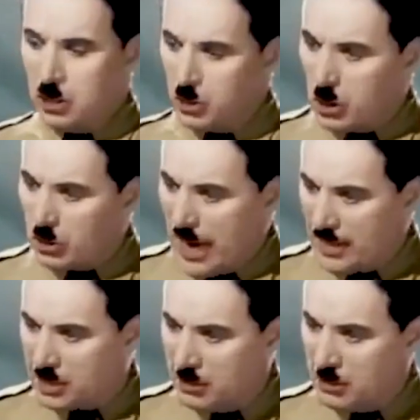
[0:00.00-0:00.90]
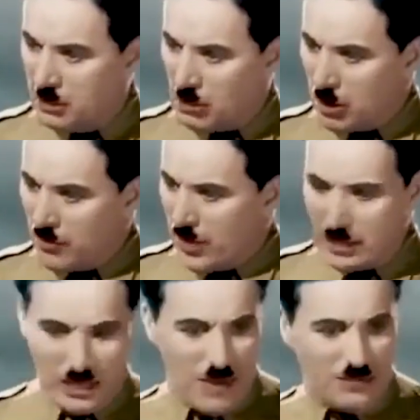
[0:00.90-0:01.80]
You don't hate, only the
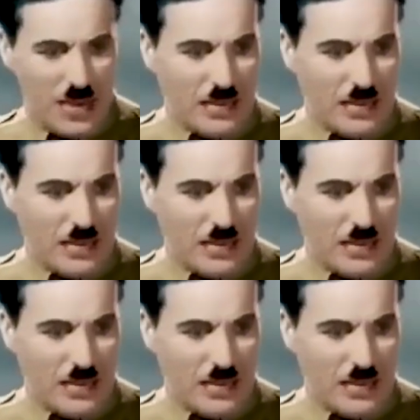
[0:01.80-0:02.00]
unloved